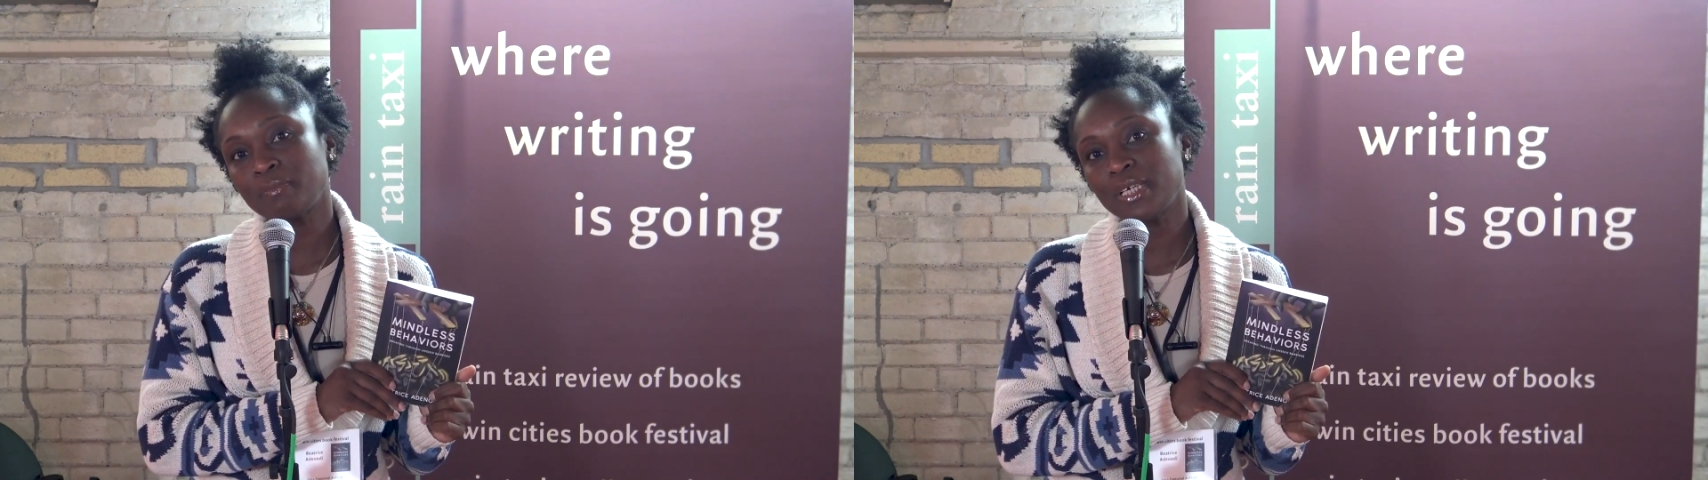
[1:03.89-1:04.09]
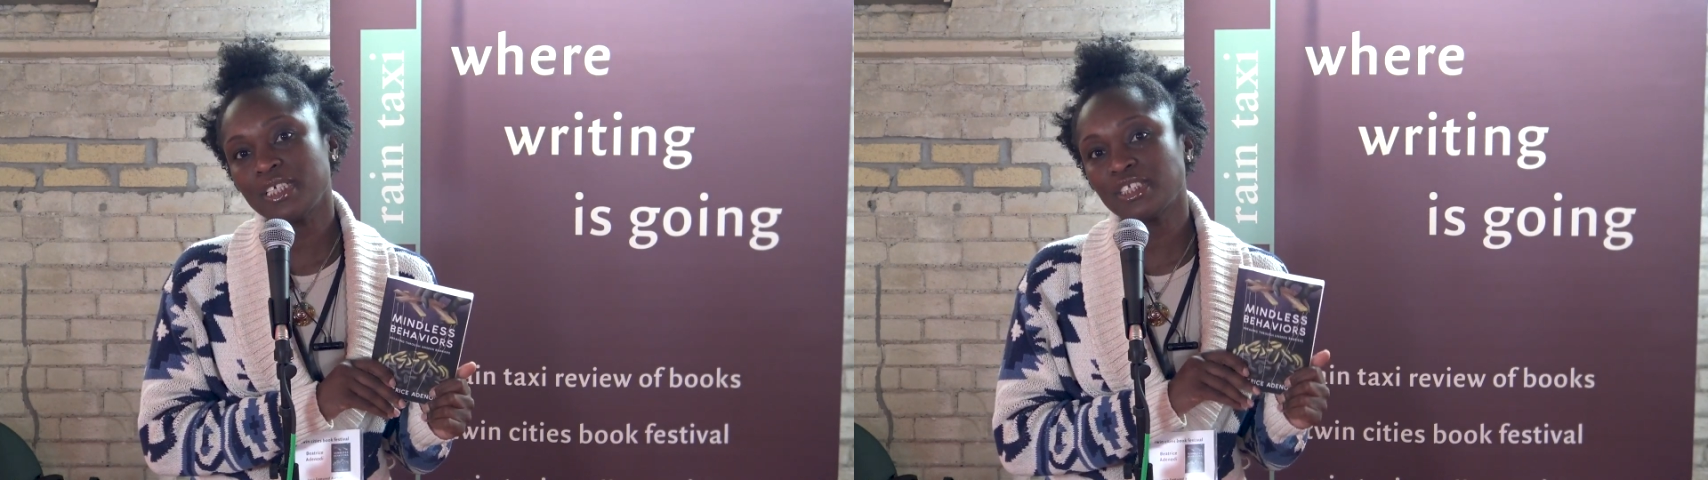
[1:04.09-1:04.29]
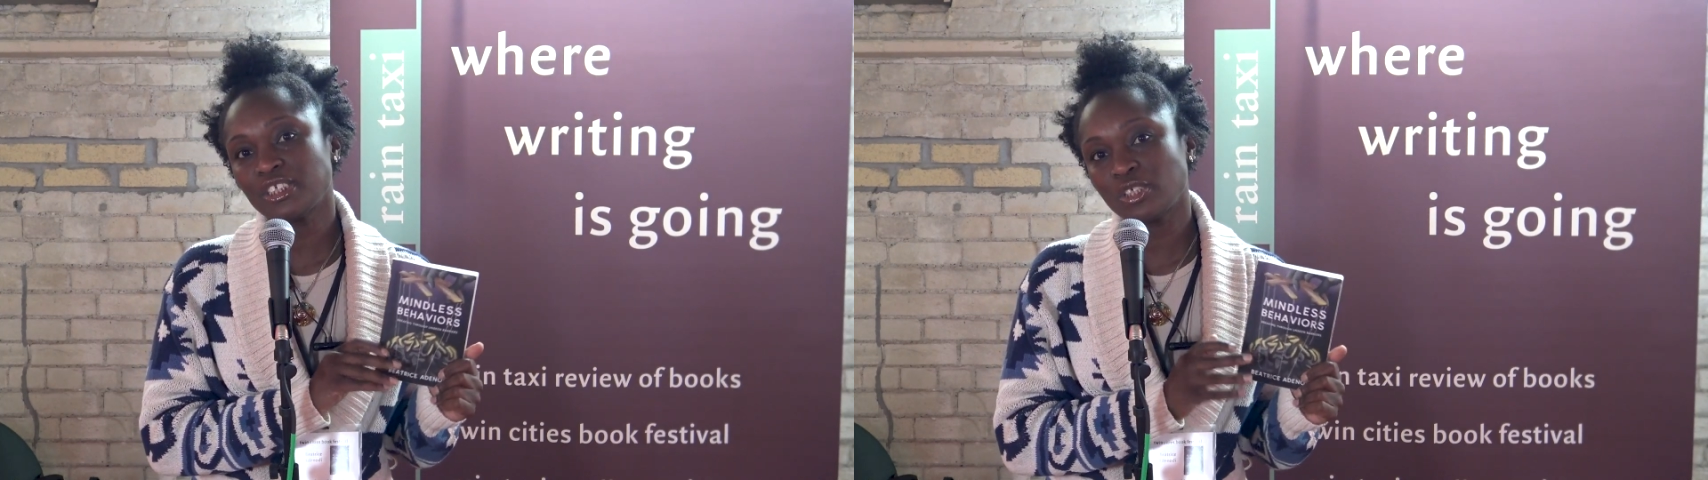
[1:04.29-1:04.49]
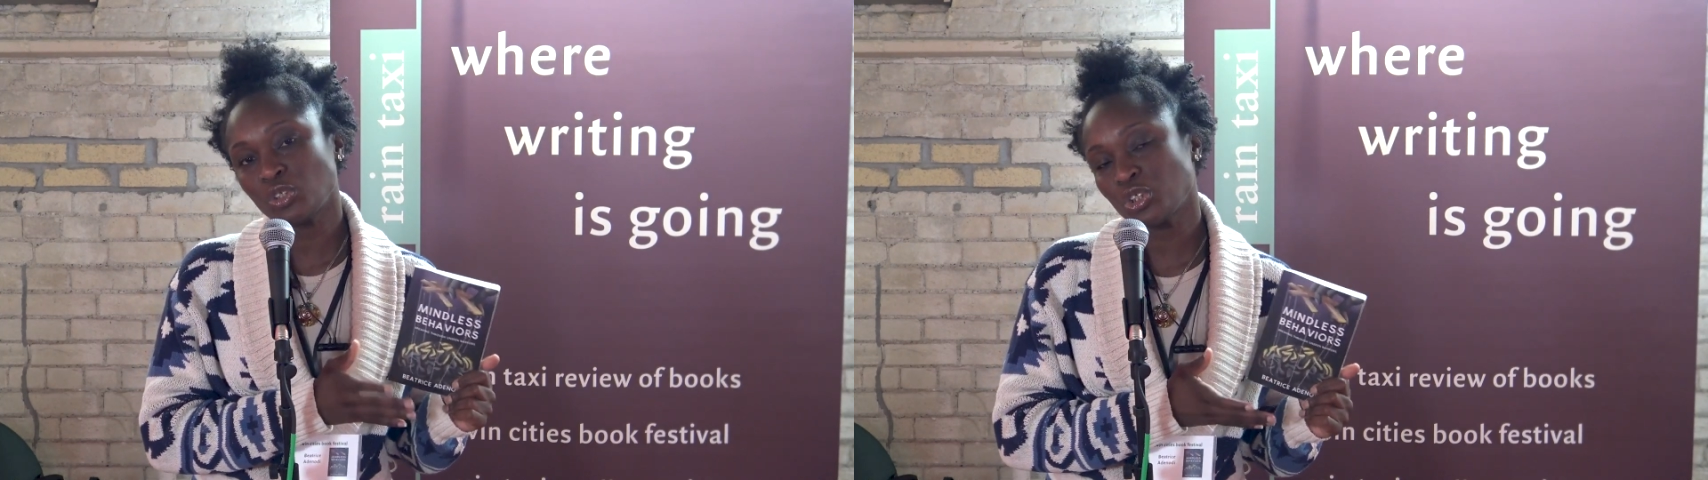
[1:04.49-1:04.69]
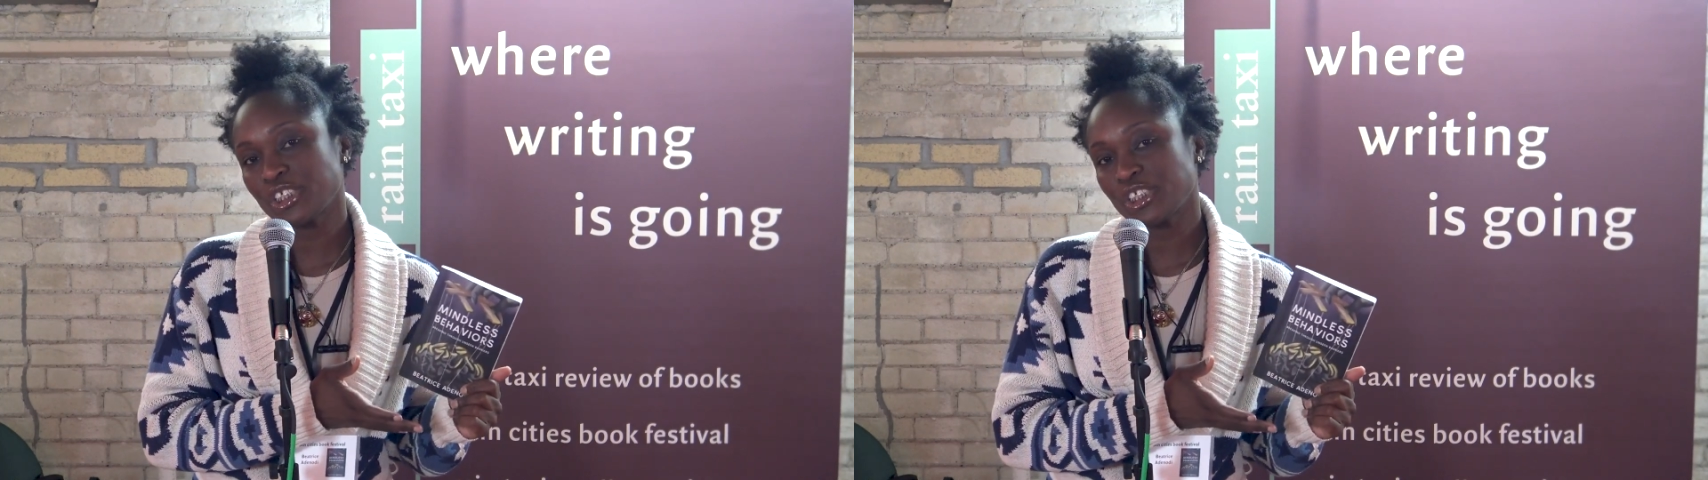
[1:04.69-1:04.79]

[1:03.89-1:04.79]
but it's a social